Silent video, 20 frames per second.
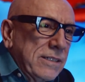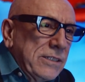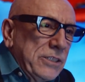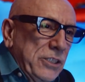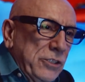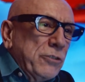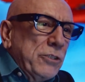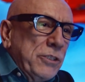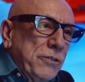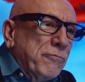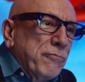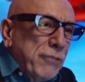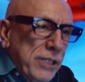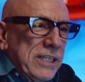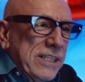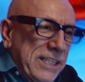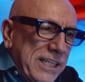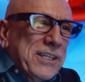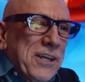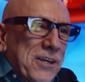You know, you've
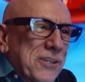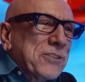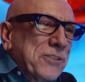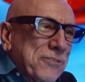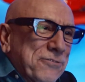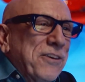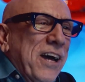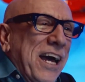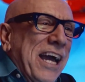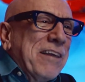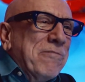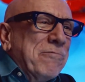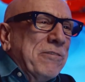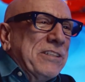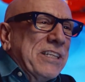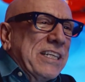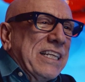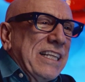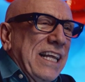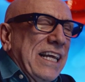really got to fight
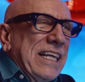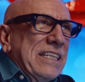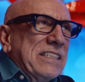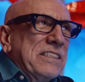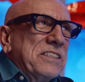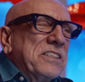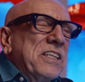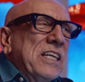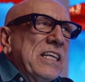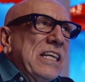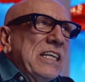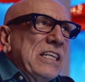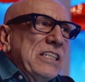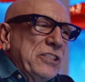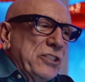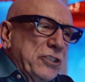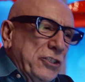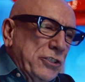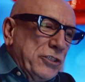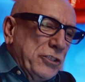with a client
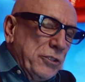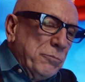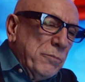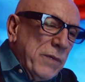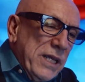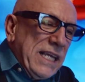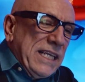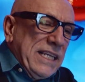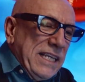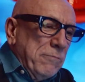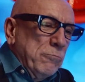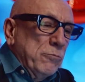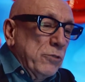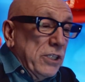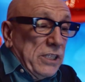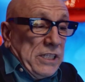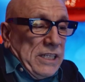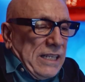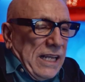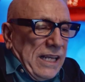to make it
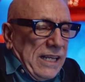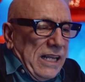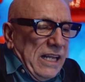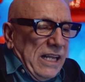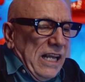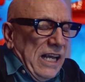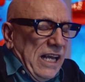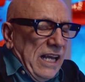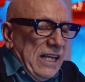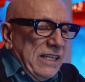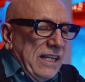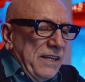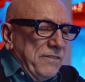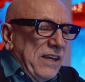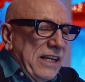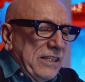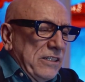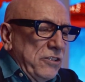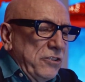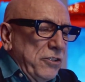work. And I've
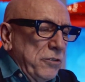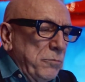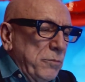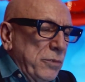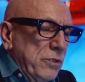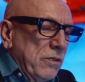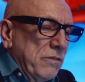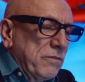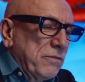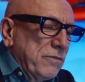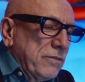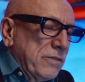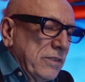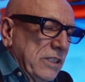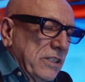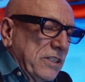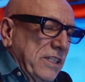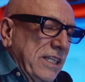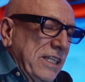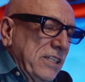had a number of
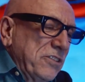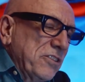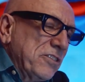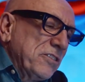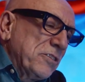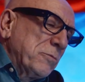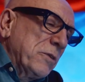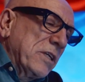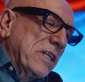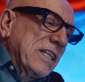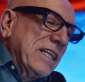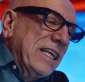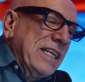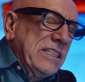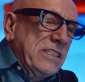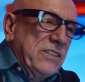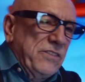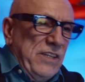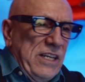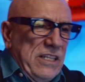occasions where
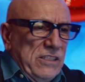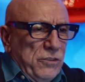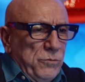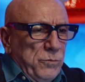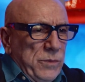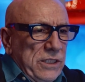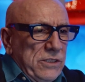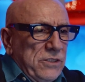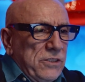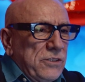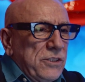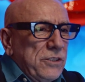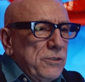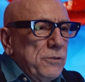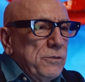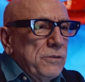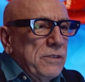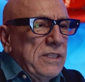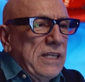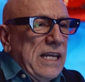clients have asked me to
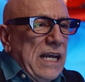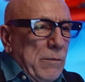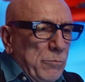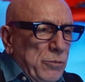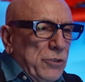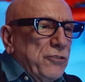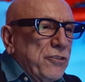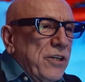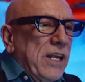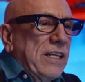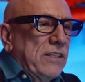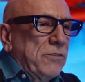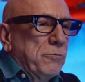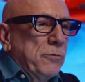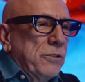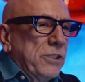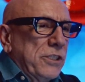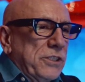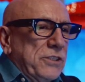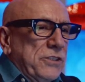do abstract
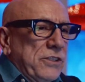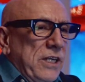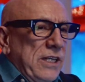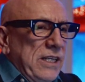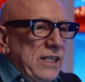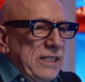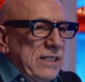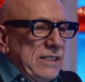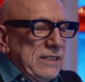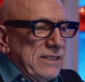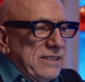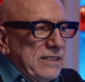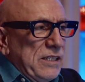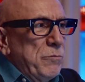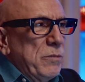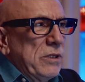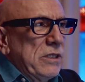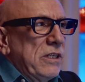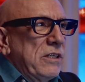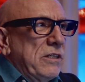works
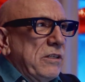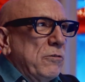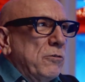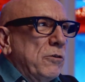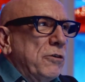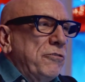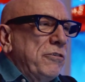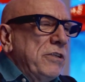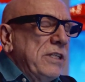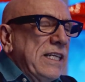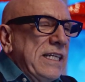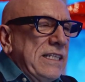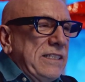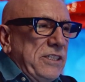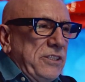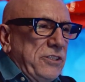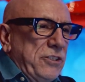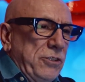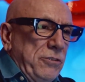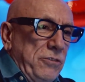similar or
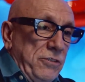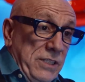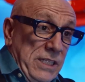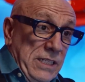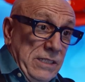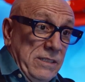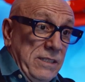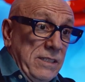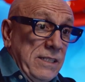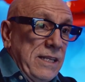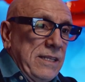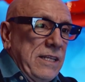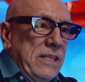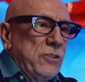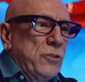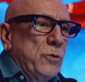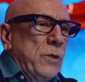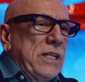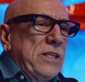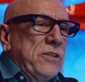related to things that I did
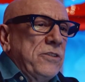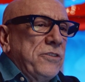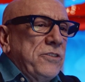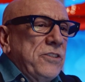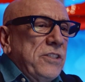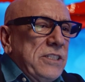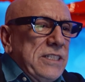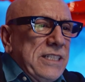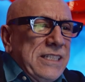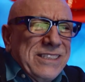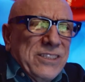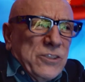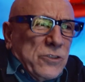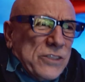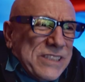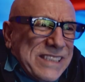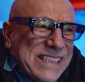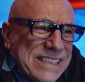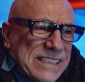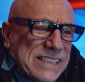20 or 30 years ago,
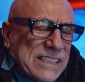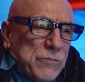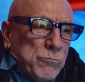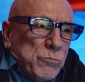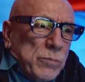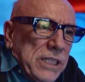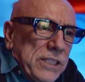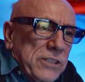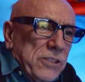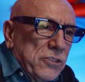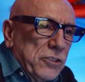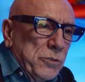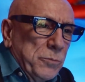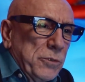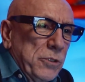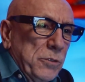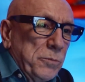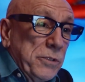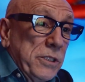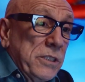and it's simply not
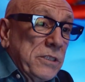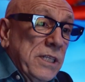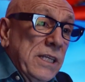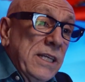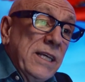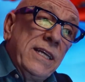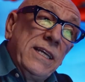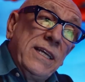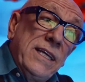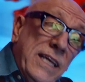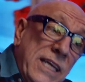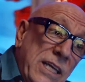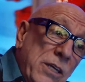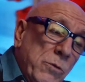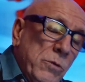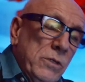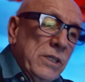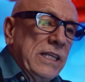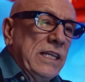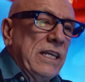appropriate.
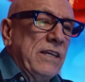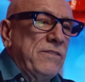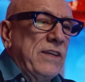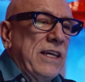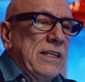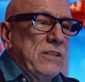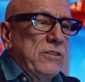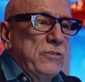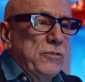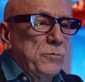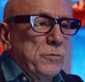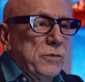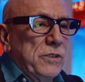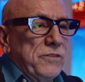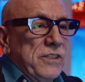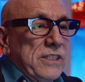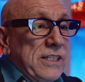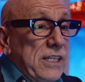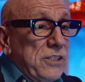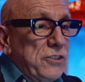Equally, I've had a number of
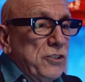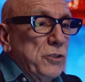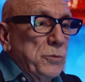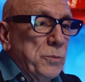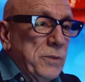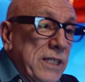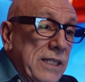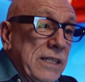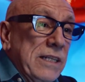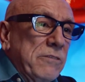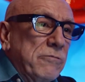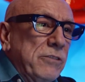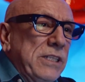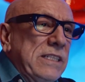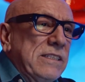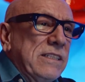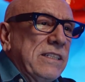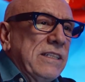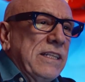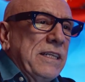occasions, particularly
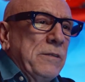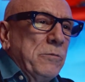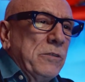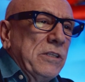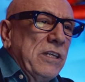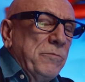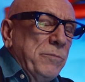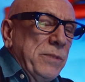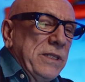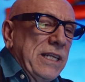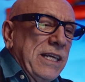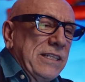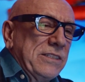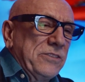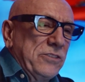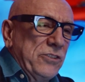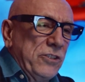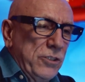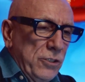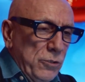recently, where I've been
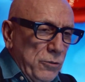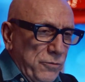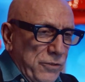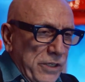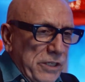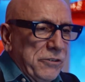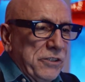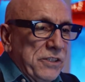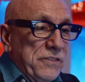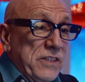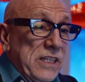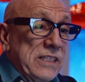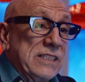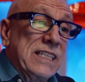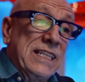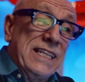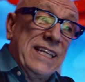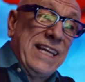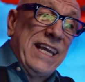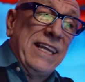asked to do figurative things,
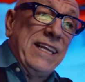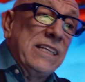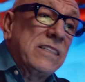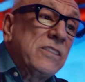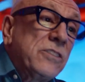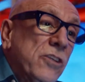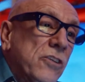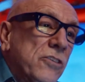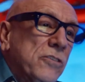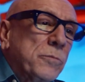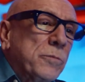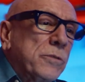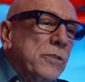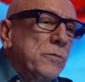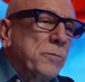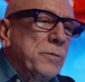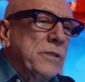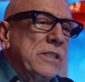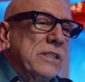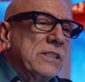and again, it's not
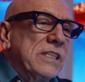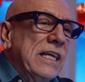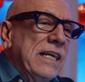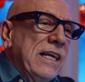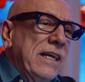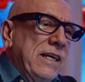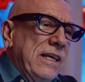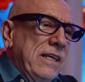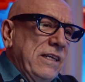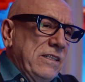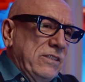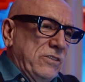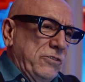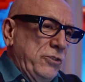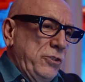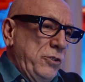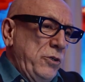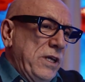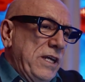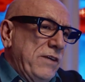appropriate. So
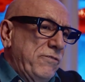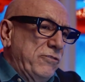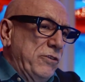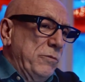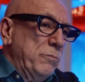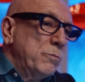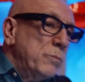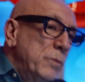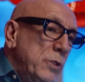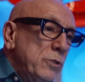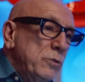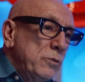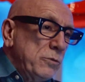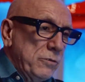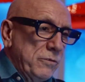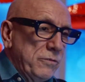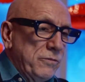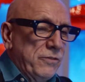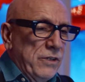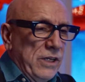you have to
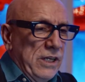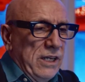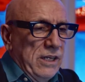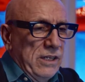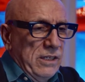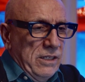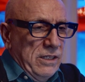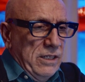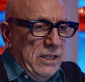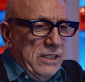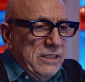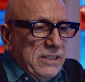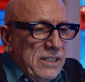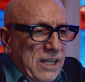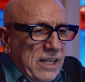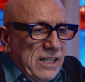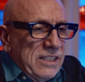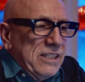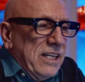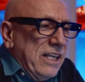move
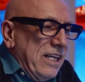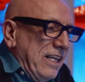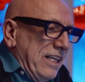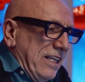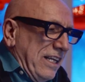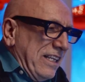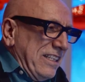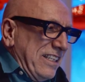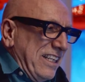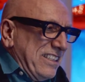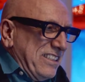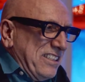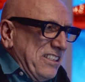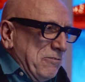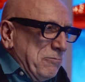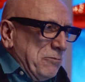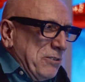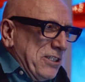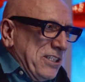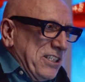and as
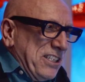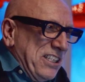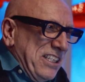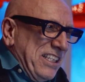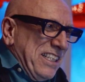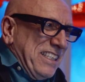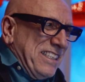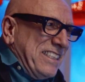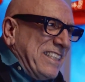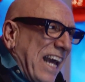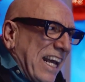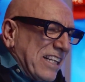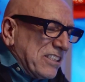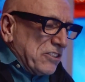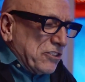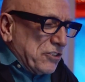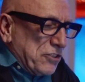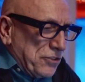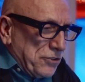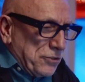it were,
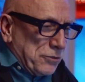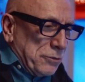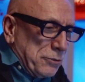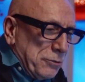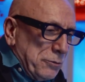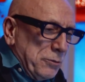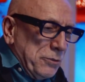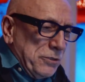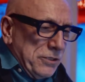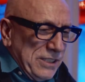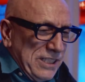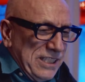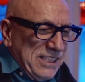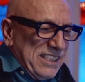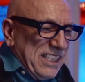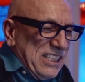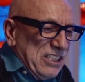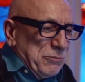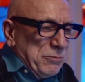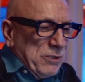dance through these things.